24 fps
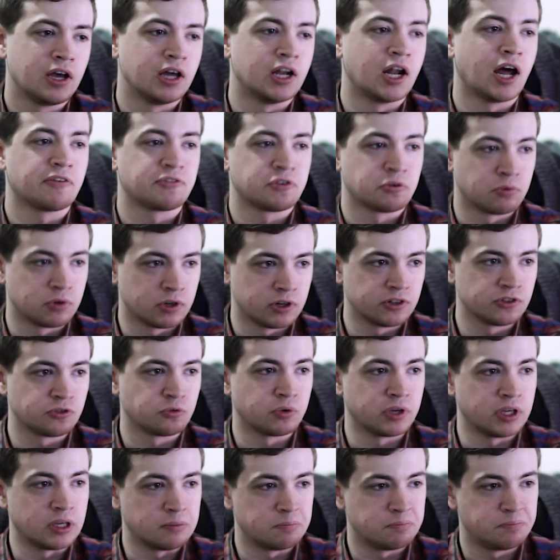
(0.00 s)
And
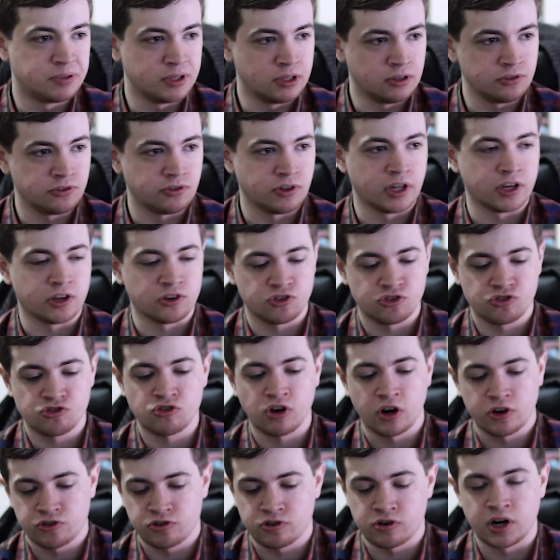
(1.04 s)
afterwards, we built like a
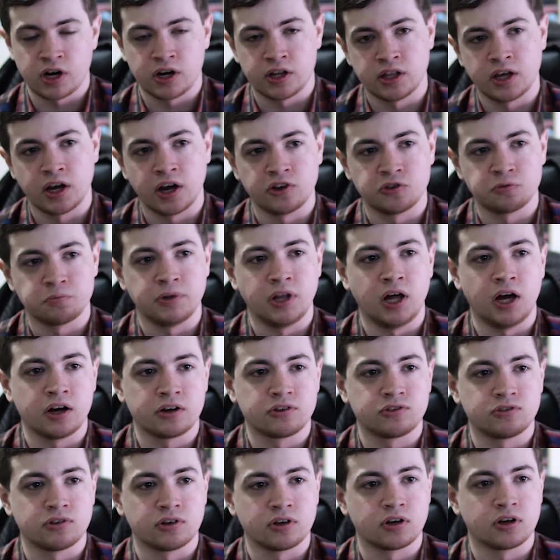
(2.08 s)
structure out of the ice
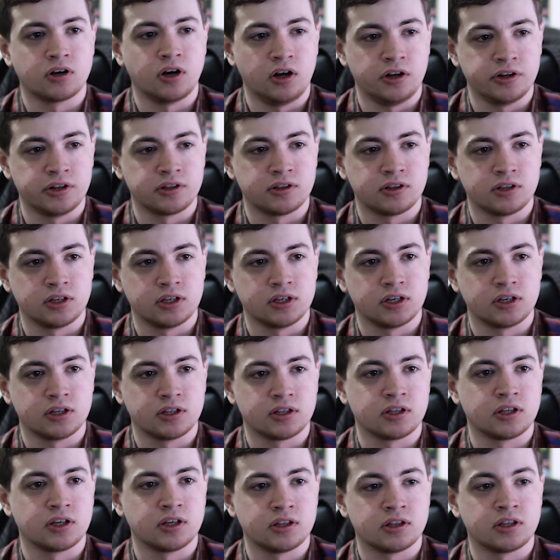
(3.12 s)
blocks and called it the
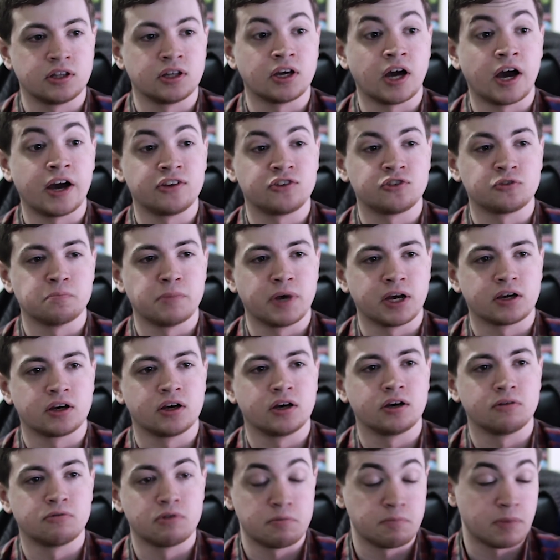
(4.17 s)
uh, the the Ice
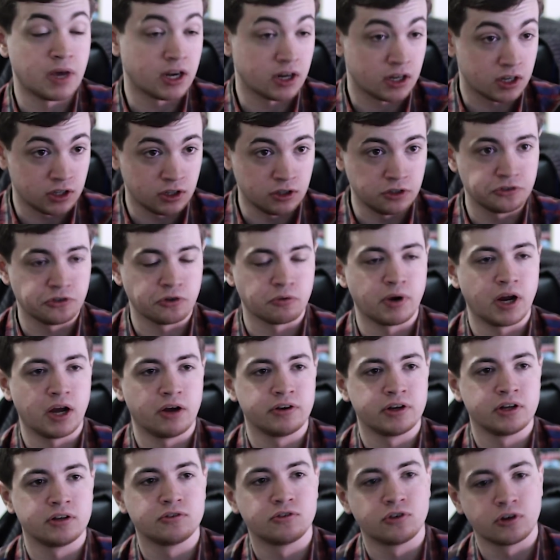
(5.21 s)
Mecca, and we made a cult
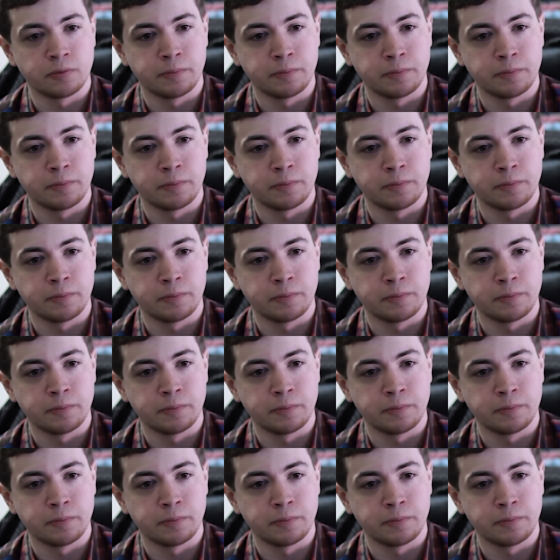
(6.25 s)
around it.